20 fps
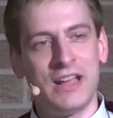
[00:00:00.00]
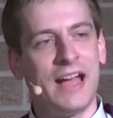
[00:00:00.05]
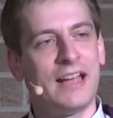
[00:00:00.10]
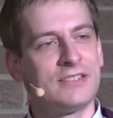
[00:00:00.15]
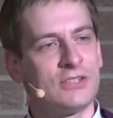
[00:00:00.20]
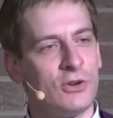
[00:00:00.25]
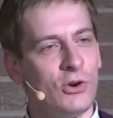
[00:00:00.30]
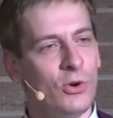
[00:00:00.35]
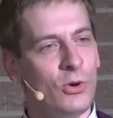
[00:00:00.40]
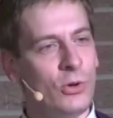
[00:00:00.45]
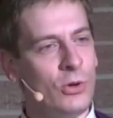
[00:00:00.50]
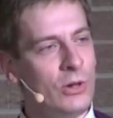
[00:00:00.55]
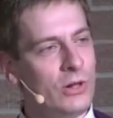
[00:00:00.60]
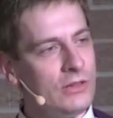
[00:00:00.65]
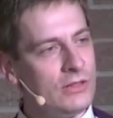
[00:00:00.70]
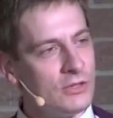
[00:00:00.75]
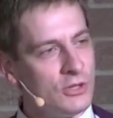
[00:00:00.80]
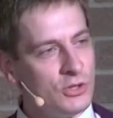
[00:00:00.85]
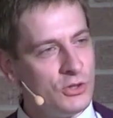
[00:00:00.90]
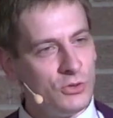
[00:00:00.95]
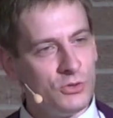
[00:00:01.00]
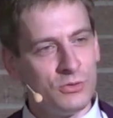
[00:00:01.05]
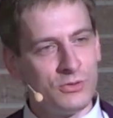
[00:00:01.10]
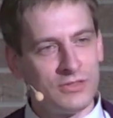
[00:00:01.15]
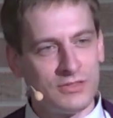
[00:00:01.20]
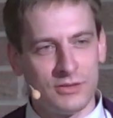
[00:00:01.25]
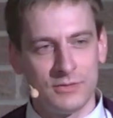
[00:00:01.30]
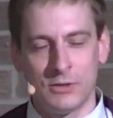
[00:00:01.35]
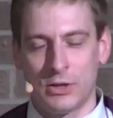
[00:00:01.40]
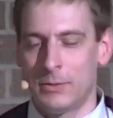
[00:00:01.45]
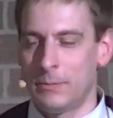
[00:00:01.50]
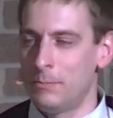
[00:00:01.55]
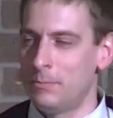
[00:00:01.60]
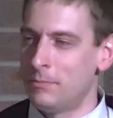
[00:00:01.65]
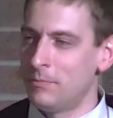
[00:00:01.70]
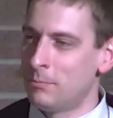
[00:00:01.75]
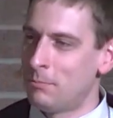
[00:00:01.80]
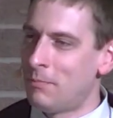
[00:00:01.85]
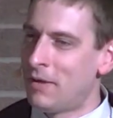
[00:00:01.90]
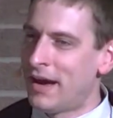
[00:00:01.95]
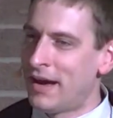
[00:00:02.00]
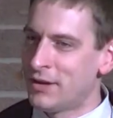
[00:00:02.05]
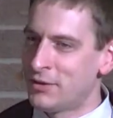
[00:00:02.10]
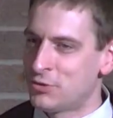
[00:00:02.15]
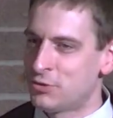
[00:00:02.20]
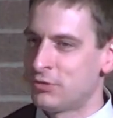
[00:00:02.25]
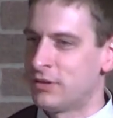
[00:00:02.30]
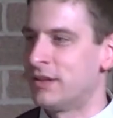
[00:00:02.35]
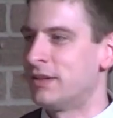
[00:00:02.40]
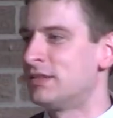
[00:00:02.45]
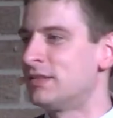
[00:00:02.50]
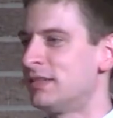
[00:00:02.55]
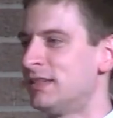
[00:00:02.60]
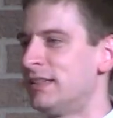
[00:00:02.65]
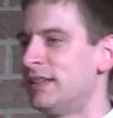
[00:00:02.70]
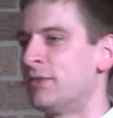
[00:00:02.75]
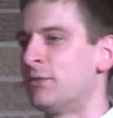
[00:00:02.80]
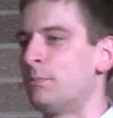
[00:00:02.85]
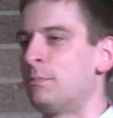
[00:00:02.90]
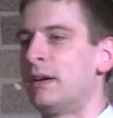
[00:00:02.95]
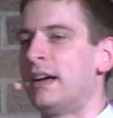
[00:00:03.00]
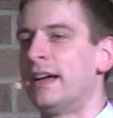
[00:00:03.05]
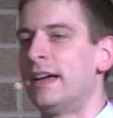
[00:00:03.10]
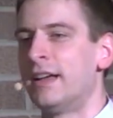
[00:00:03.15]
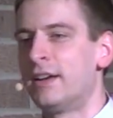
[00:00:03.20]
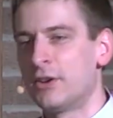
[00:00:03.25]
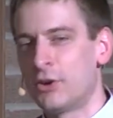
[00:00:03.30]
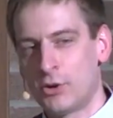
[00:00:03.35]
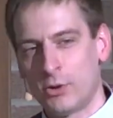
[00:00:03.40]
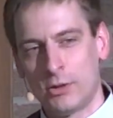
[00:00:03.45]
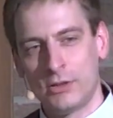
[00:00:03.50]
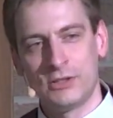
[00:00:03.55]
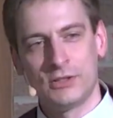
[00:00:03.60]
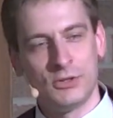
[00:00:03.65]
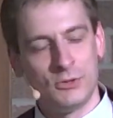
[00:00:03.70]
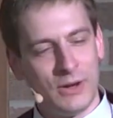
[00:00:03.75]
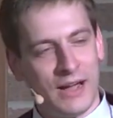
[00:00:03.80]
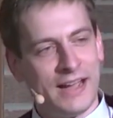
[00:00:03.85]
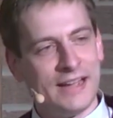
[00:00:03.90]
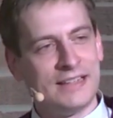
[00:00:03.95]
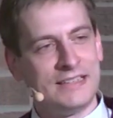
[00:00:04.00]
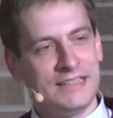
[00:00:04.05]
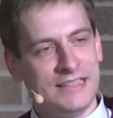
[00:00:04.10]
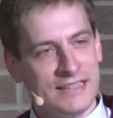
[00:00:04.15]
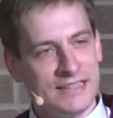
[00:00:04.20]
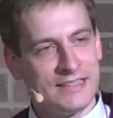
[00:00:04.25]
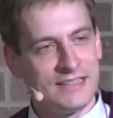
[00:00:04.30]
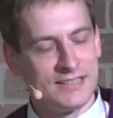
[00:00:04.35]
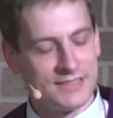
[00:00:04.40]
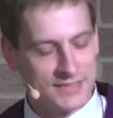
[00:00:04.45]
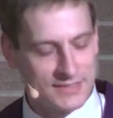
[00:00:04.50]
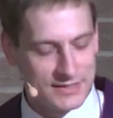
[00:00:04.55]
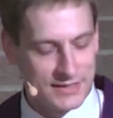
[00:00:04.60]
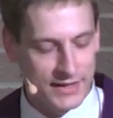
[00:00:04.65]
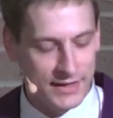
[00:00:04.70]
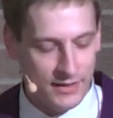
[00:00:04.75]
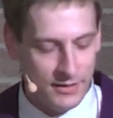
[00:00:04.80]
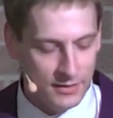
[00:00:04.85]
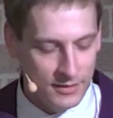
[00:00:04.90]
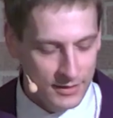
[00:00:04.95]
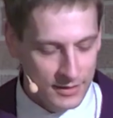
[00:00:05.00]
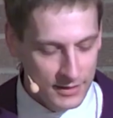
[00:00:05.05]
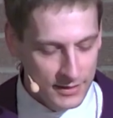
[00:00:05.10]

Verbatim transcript: has a whole new th- mantra to live by and a whole new idea to sell